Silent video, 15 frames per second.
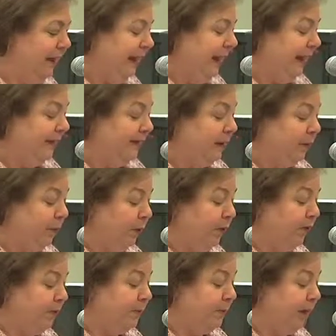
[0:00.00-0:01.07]
and we're going
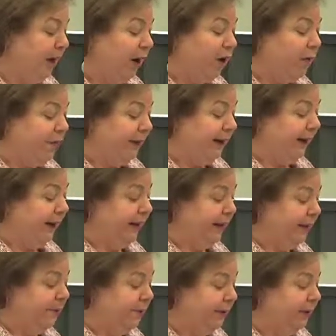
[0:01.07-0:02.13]
to be opening it
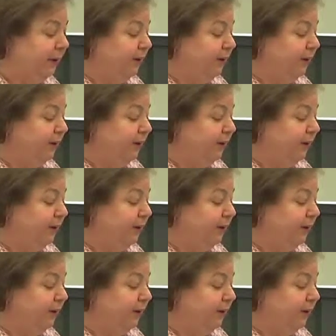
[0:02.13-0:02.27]
up